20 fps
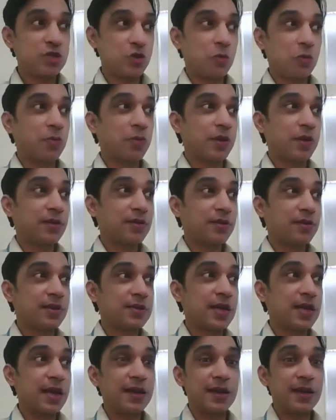topic,
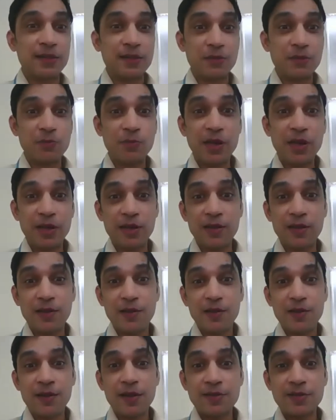cell death, why
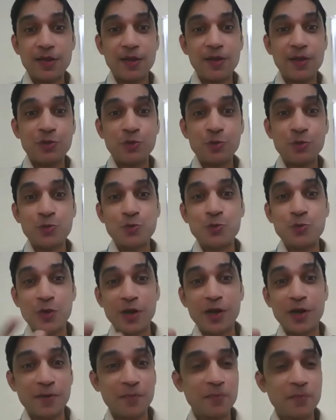a cell choose to
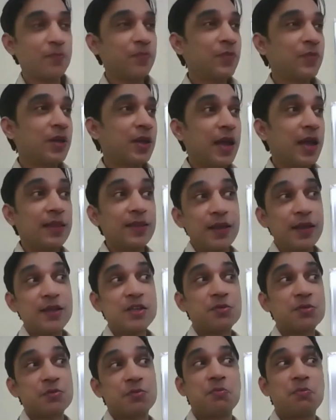die, and that
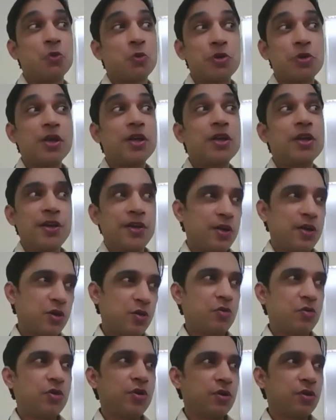is totally
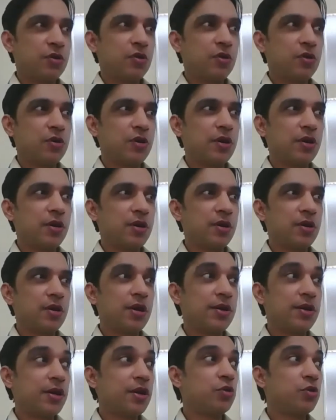
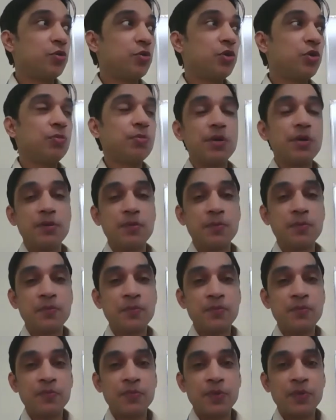related to human
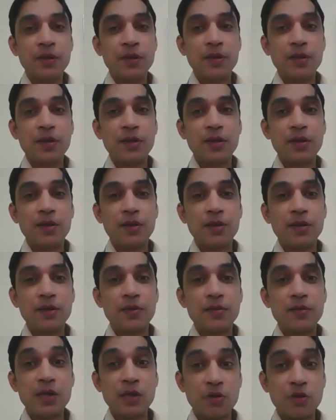
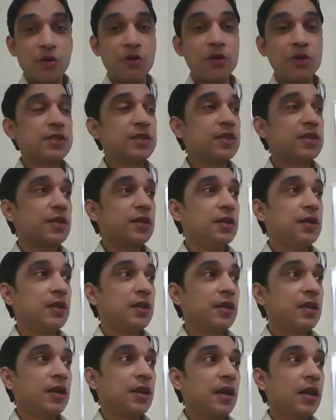psychology
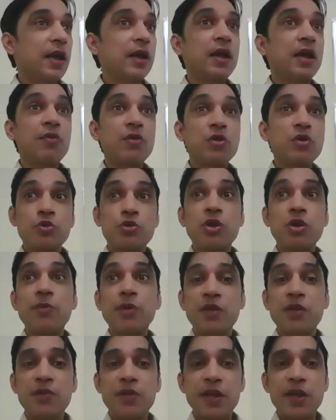and our social
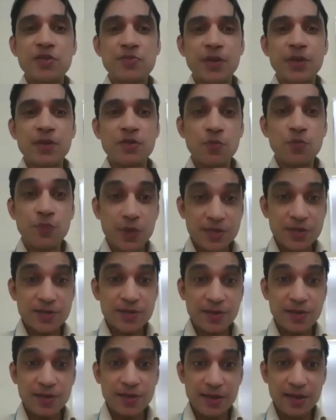behavior as well. So first,
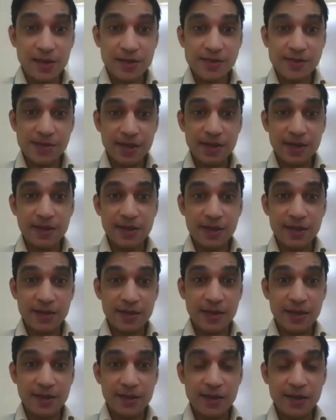
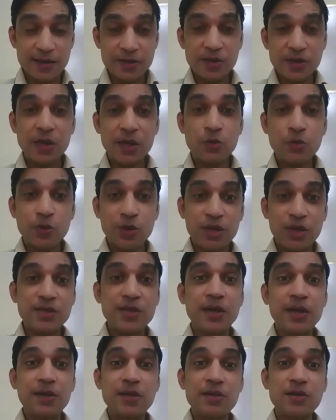let's try to
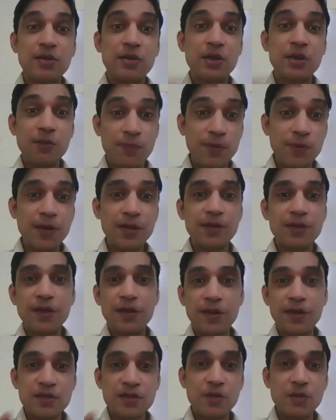understand this difficult thing
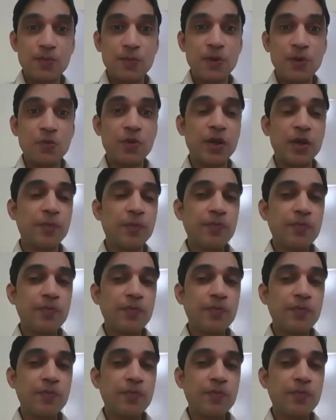in a simpler way.